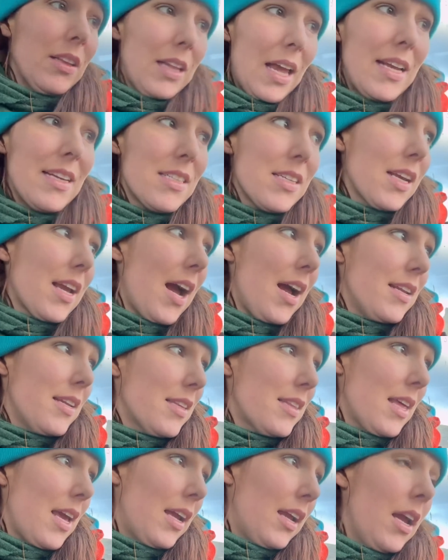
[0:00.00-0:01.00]
later kind of
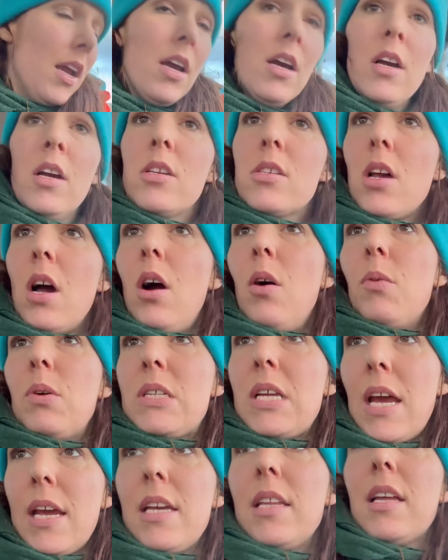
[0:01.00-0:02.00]
thing. So we're
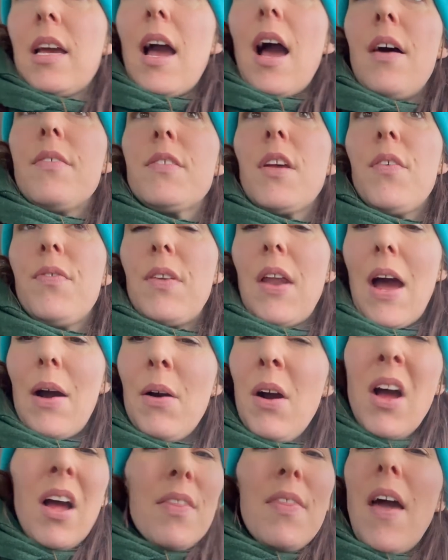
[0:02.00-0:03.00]
taking the calves off now.
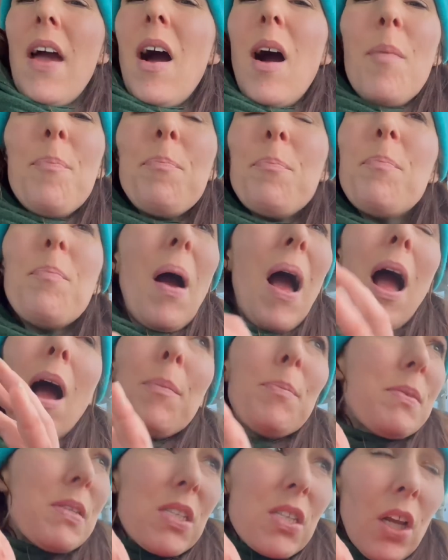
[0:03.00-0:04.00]
They are
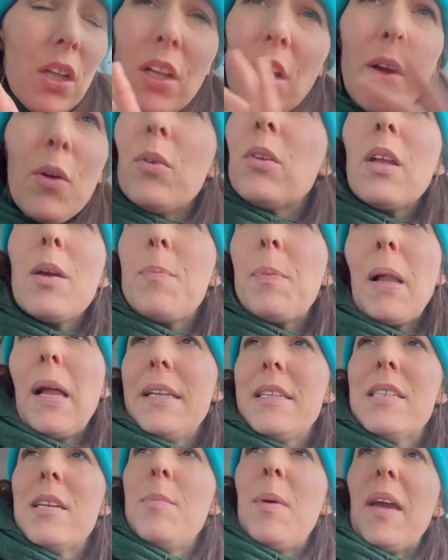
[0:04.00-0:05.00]
absolutely
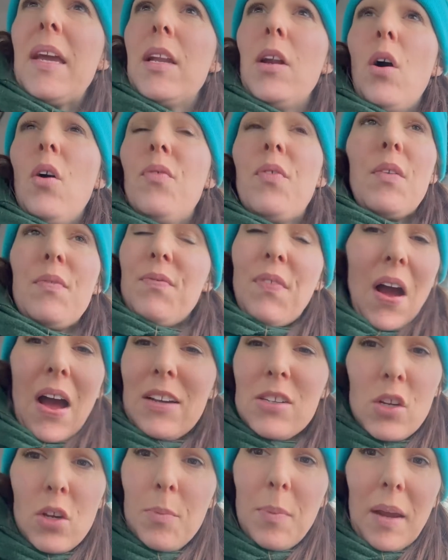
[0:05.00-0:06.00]
plenty big enough. They're far
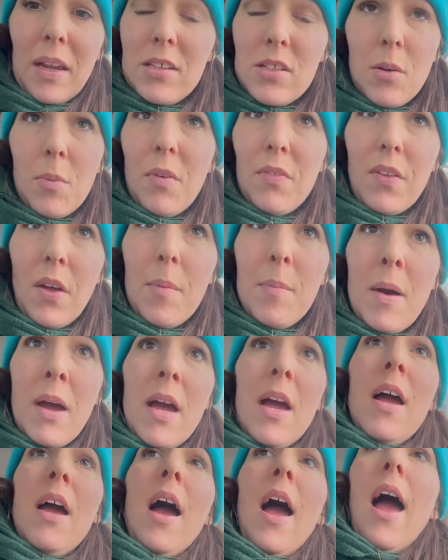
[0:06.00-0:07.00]
too big, some of them.
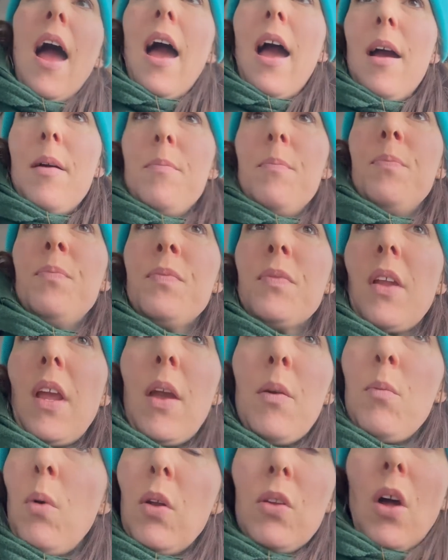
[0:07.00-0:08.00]

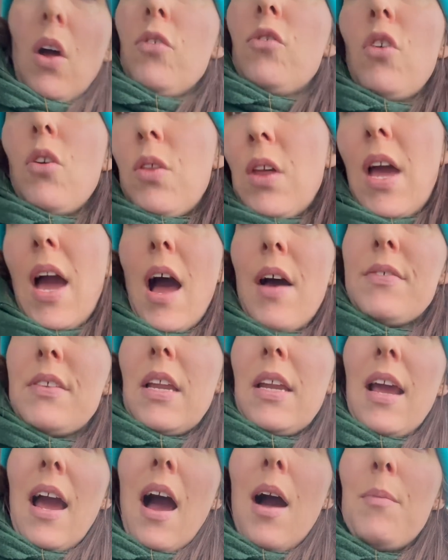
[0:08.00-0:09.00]
It will not do the calves
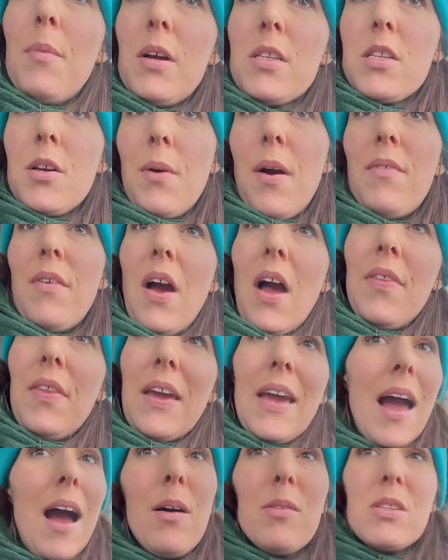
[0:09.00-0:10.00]
any harm whatsoever, and the
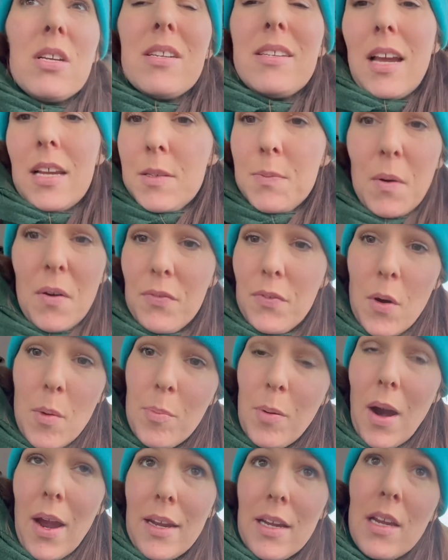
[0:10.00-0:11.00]
cows are desperate for a
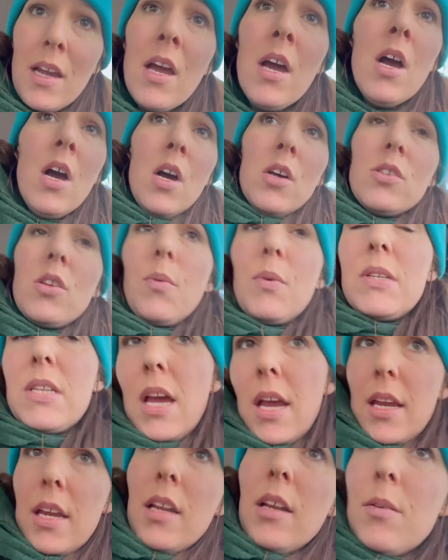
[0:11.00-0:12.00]
break. So we're
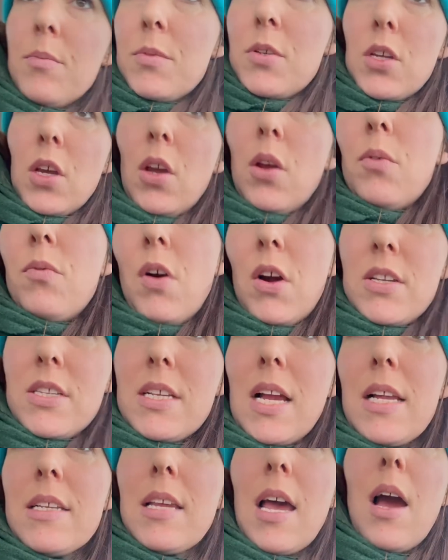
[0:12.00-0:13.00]
taking them to Roy's
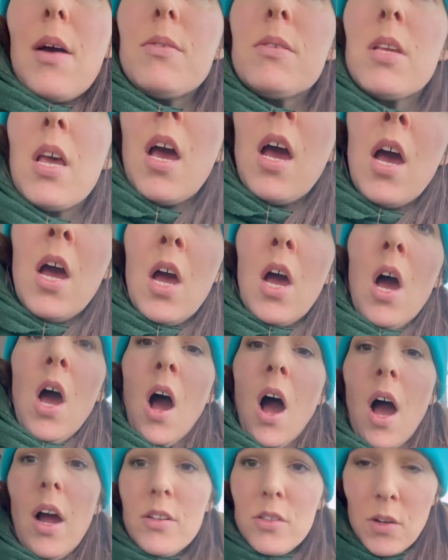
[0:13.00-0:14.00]
dad's house
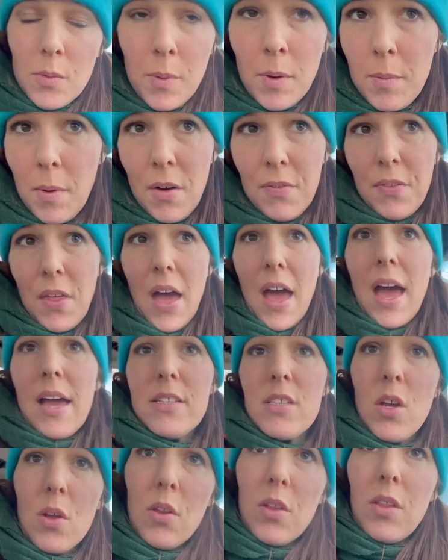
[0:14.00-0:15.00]
and dumping them off there
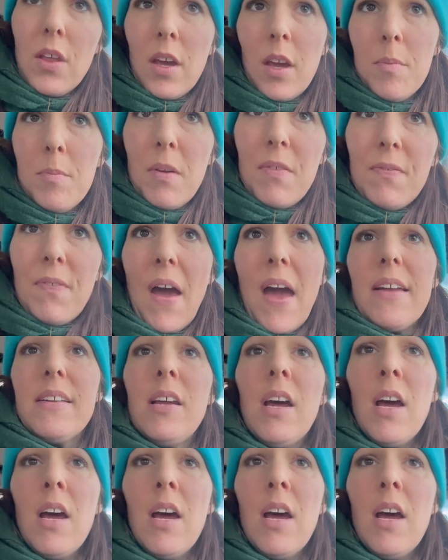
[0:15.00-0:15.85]
so that they can be fed